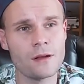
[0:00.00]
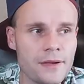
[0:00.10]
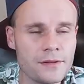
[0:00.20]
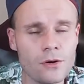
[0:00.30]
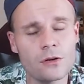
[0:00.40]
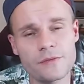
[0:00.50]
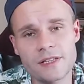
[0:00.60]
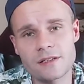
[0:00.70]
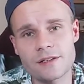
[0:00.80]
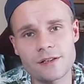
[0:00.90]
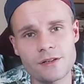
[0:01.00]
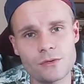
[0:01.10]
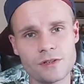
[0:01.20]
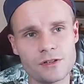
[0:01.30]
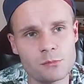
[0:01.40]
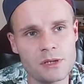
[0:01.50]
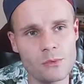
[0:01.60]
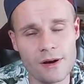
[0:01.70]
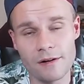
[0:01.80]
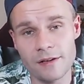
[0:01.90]
In the whole of Italy, you need to be
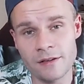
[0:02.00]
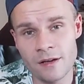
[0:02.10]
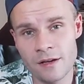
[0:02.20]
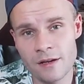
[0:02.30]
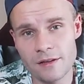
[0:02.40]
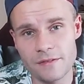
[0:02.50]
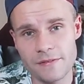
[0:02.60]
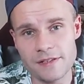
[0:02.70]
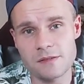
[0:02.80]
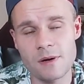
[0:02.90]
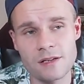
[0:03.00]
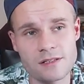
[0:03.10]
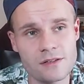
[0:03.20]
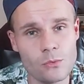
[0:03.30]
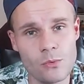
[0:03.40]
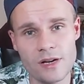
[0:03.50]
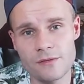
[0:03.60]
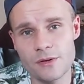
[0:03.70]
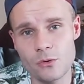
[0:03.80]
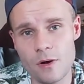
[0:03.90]
wearing the face mask
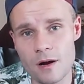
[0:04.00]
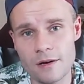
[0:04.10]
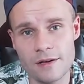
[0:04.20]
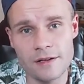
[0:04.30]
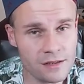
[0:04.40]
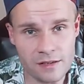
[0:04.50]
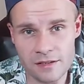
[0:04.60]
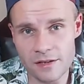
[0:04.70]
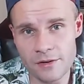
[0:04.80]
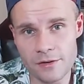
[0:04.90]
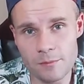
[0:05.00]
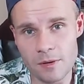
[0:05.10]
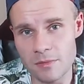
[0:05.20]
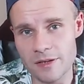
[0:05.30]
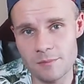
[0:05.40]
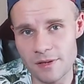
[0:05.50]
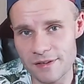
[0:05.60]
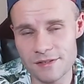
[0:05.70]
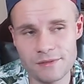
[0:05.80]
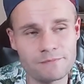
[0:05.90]
whenever you are in an interior public
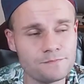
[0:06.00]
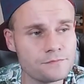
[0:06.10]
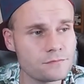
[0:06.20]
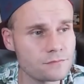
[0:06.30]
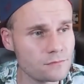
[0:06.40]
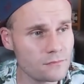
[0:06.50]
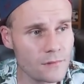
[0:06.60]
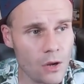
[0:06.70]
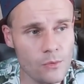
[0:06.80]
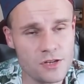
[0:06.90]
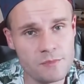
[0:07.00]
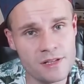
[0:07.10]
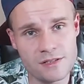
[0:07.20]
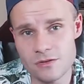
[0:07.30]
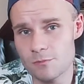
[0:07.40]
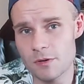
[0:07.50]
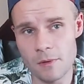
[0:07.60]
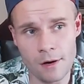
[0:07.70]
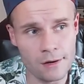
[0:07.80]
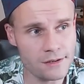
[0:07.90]
place, which means
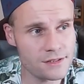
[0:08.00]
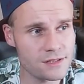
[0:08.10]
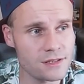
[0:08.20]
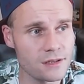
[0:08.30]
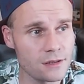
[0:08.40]
supermarkets,